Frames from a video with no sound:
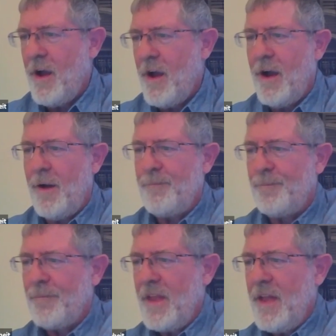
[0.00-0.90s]

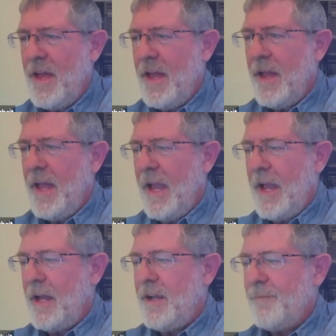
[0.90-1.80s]

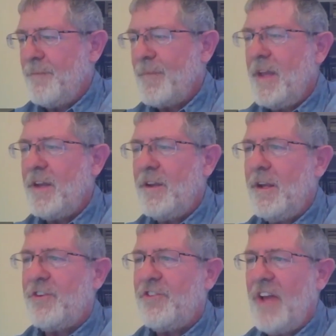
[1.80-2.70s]
And
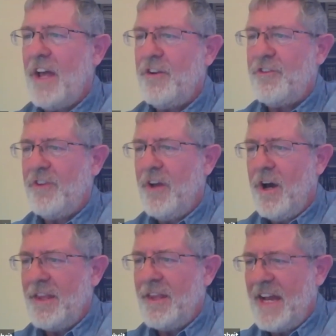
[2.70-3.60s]
it says,
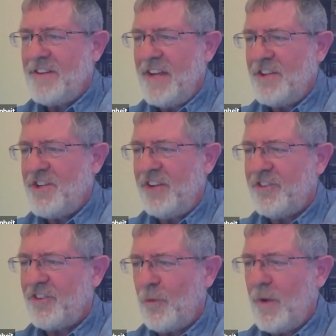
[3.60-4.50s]
on that day,
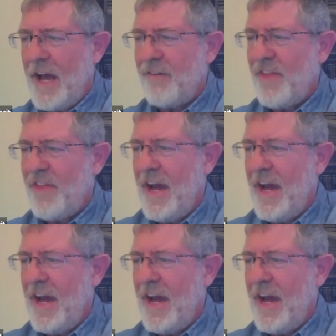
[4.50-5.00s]
Jesus went out of the